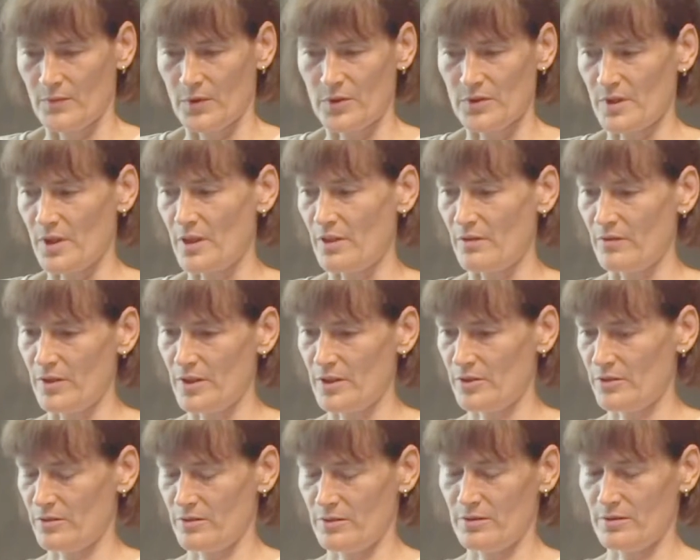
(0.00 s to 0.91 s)
Because
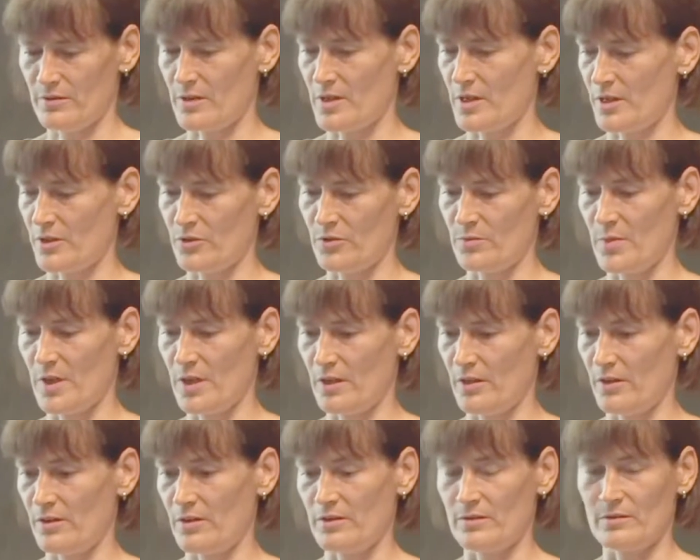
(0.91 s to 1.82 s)
otherwise you run into
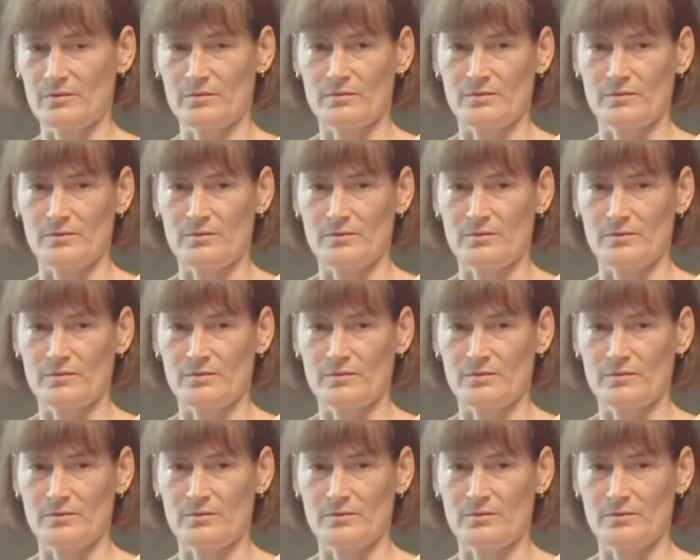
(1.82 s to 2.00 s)
many